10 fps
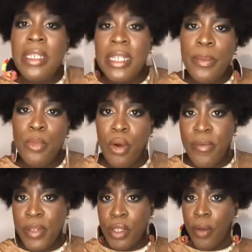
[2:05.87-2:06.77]
more of
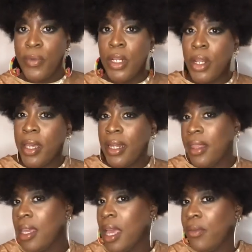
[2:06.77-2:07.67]
a softer look, and I
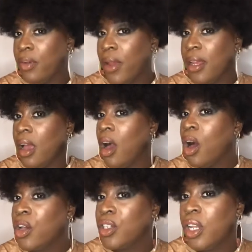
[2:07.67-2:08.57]
think I've created a
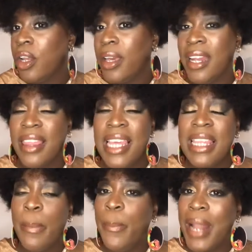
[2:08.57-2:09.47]
harsher look, and I think
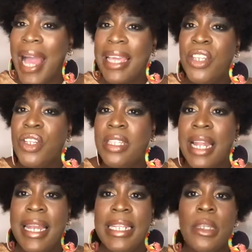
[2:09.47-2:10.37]
the black is just a
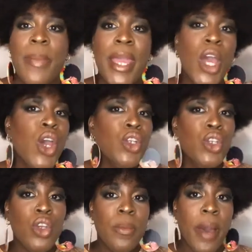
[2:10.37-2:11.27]
little bit
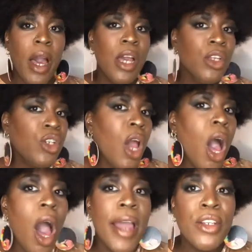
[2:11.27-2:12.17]
too much.
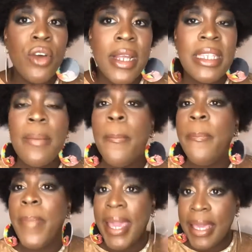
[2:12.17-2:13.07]
I tried some
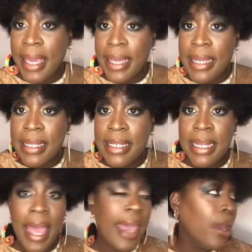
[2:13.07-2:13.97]
baking
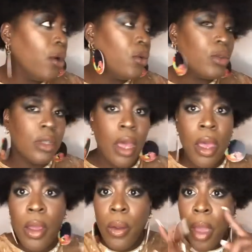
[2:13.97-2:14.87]
today
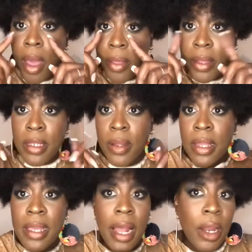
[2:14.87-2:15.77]
also. I set the
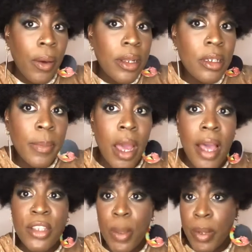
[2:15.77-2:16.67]
yellow under my
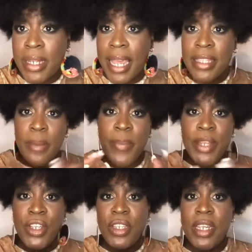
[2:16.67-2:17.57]
eyes, so I'm going to take some
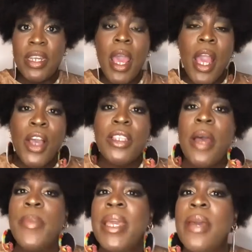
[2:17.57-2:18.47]
pictures in because
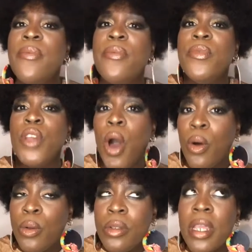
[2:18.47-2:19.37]
I've been
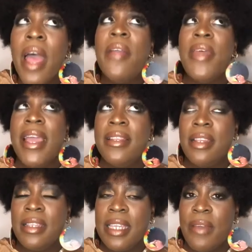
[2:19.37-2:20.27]
told that it
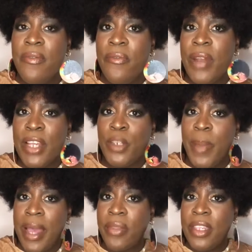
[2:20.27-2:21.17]
doesn't give
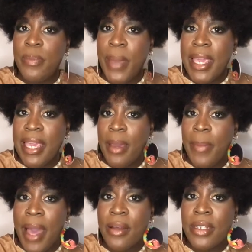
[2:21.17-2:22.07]
flashback, this baking
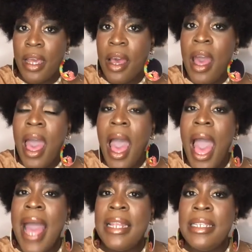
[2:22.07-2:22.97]
powder,
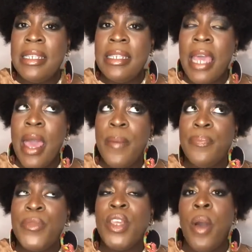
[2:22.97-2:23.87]
and
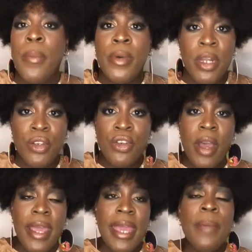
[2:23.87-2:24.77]
so I'm going to
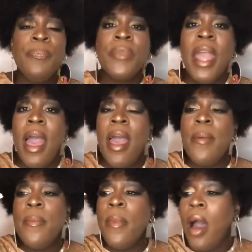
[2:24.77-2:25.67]
try it.
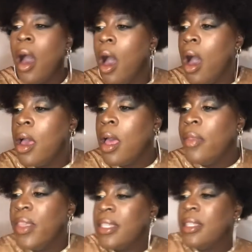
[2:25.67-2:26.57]
And
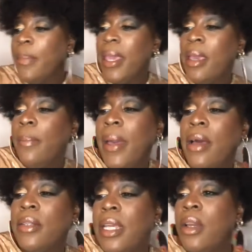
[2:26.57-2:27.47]
this is the baking
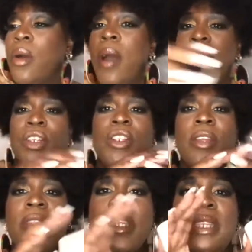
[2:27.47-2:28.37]
powder in
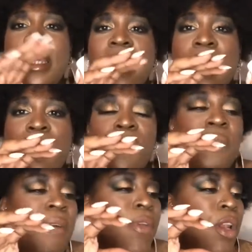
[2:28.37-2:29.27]
question. This is the
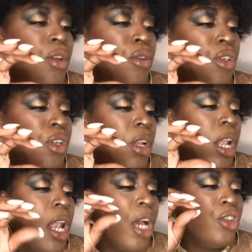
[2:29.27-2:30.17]

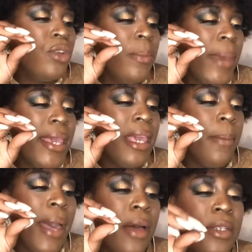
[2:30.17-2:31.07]
Revolution Luxury Baking
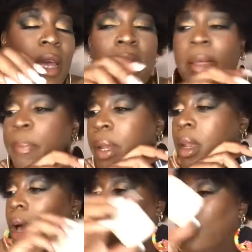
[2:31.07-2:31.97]
Powder in
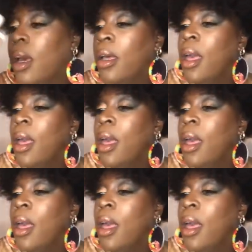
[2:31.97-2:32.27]
Banana.